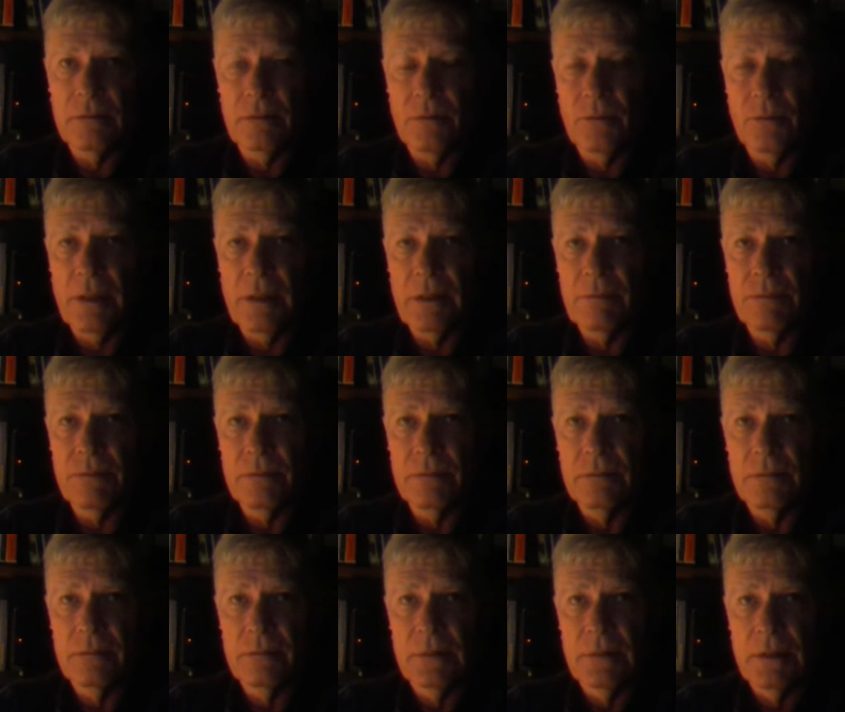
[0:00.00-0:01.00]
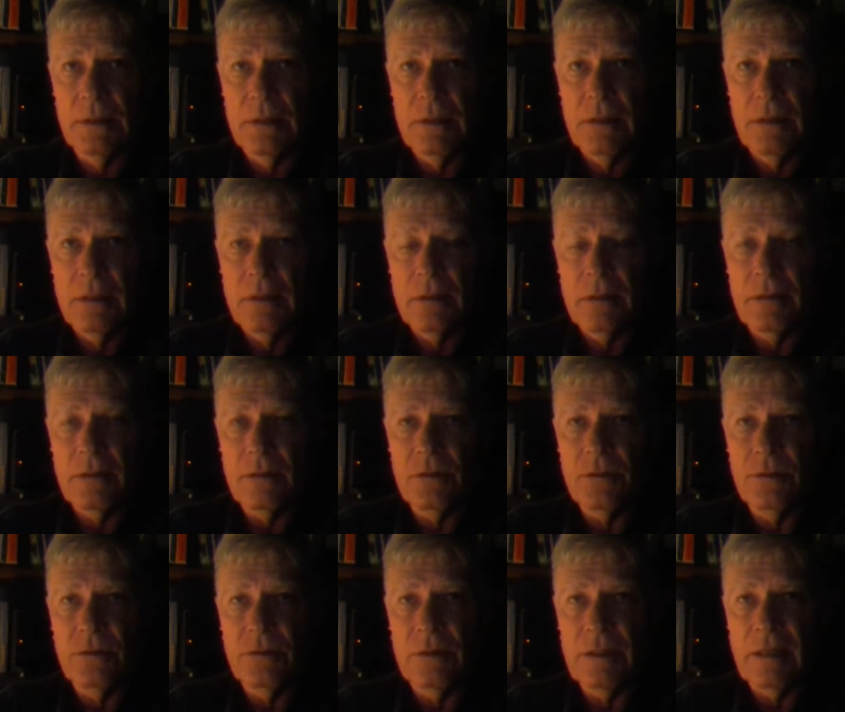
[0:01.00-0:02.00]
the web can
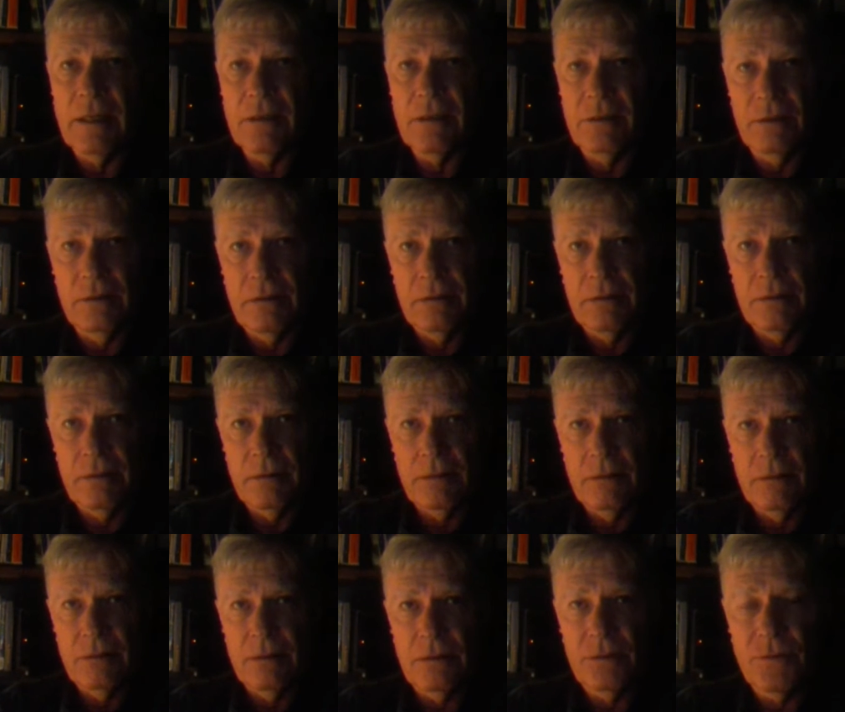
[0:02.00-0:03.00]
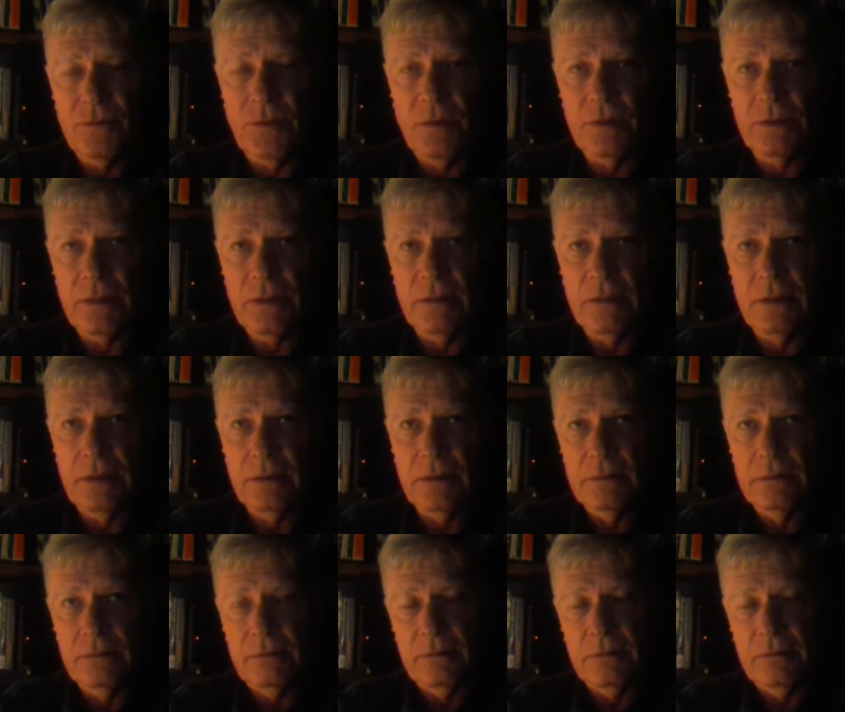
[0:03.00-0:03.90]
do that, as far as I know.